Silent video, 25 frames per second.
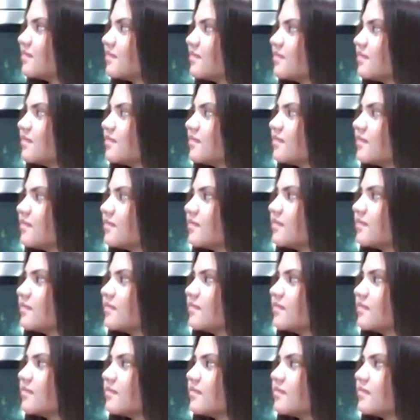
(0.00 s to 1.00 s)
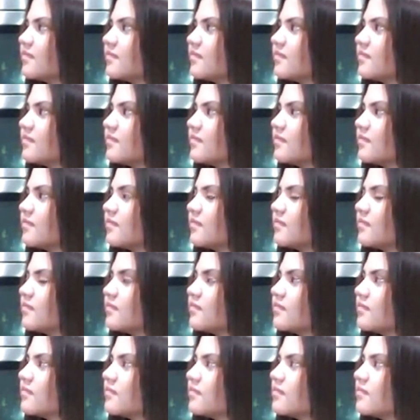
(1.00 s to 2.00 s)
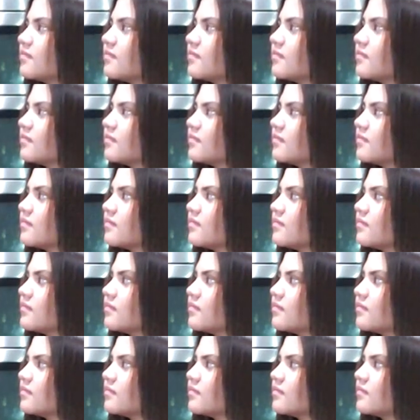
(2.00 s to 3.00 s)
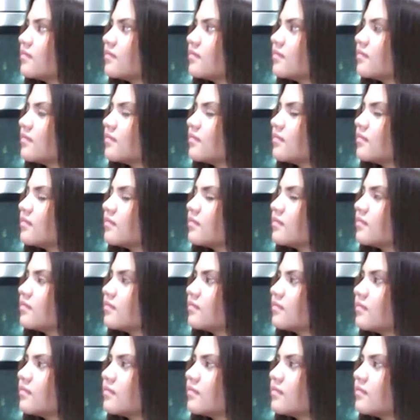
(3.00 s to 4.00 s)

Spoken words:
[no speech]